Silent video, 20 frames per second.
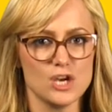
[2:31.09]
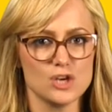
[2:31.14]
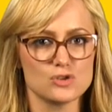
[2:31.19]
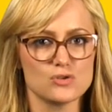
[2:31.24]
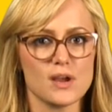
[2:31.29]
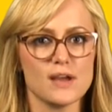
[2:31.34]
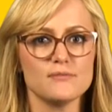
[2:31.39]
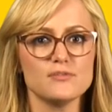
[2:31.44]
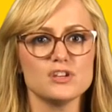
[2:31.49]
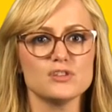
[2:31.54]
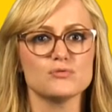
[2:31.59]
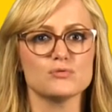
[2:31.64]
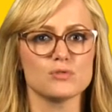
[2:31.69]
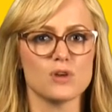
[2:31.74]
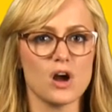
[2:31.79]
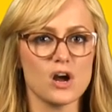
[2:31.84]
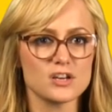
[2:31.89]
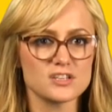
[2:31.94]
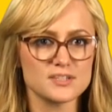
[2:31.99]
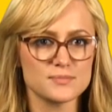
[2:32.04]
traveling through
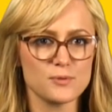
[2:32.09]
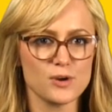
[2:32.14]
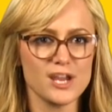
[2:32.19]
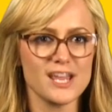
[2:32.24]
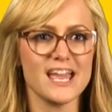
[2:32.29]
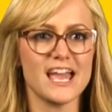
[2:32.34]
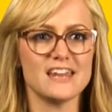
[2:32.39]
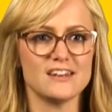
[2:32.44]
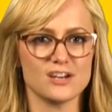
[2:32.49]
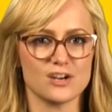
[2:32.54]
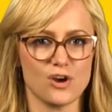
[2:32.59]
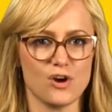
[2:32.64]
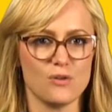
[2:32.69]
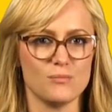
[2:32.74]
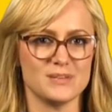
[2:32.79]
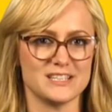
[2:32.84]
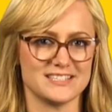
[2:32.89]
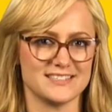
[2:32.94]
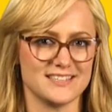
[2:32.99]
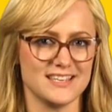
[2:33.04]
Osprey and
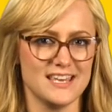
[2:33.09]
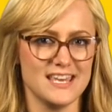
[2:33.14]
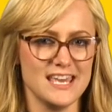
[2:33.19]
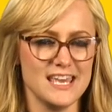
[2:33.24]
Nokomis.